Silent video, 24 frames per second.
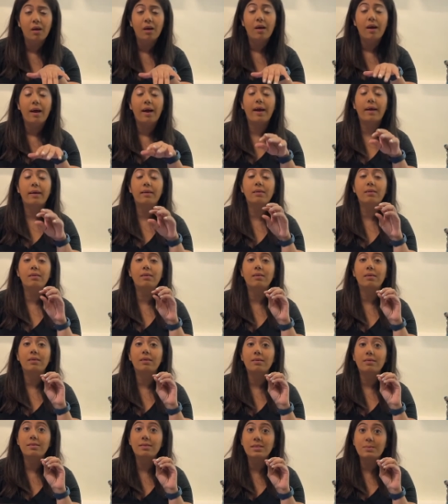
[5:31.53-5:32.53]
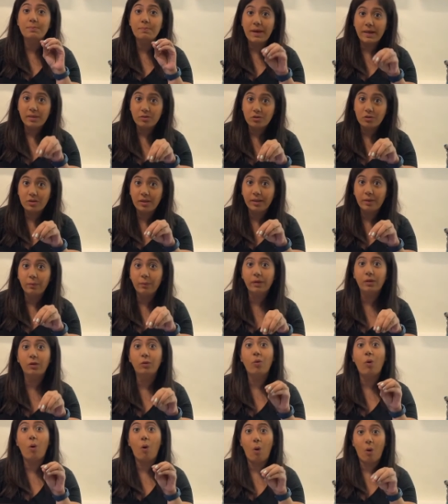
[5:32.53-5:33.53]
And especially when
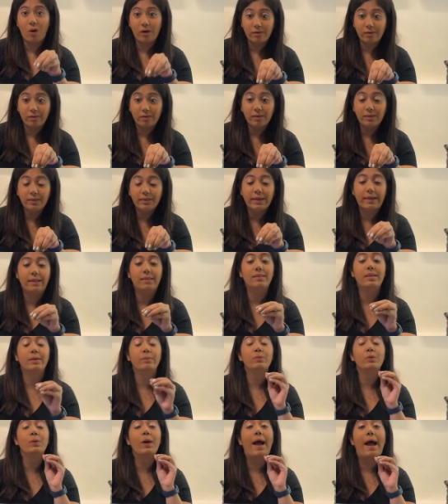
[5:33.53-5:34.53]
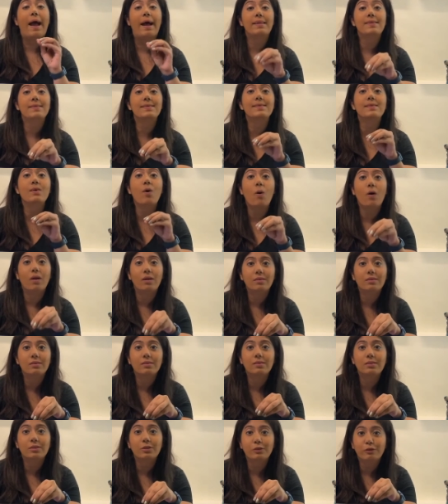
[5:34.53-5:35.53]
you order, tell them to add
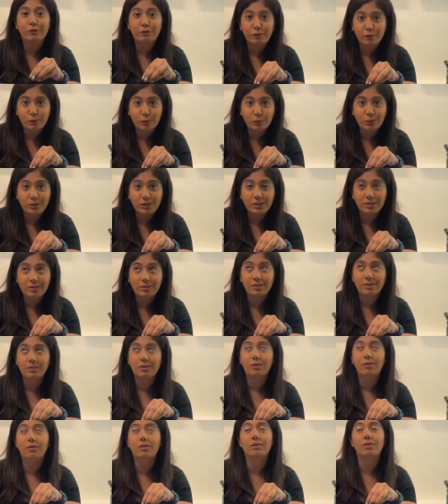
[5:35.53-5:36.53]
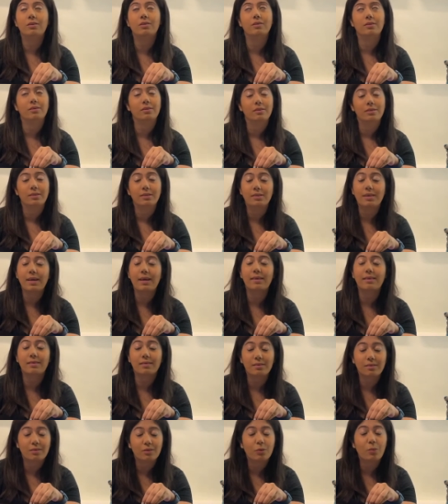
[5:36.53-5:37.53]
salt to your food. Oh,
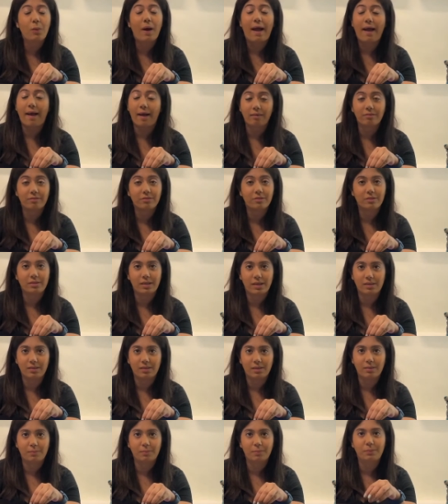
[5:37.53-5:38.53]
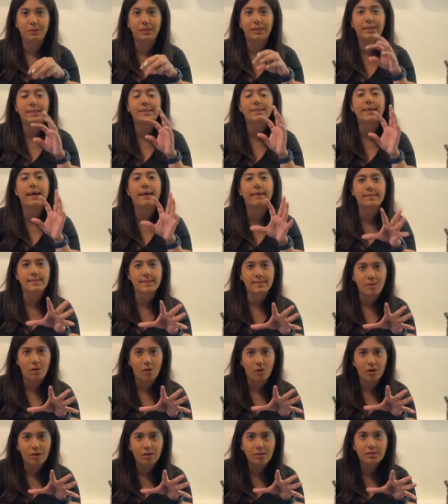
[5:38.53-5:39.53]
that you have to tell them, please add
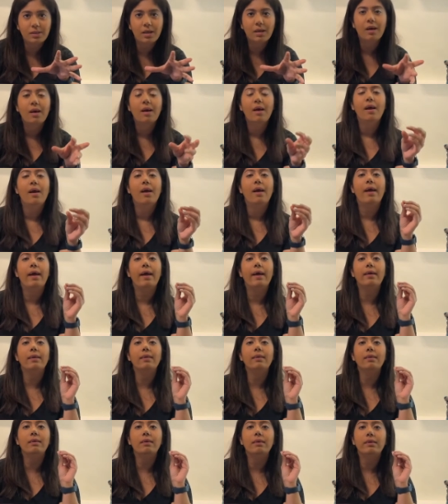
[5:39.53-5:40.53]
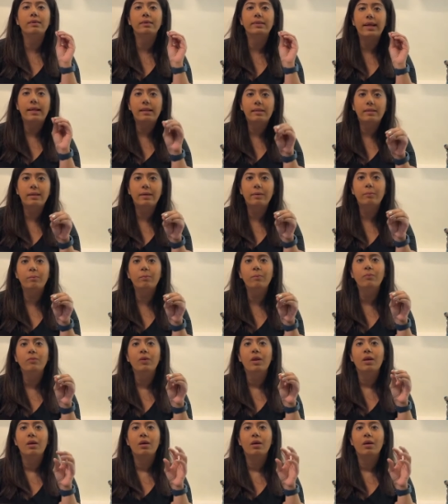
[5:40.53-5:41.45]
salt. And uh, tell them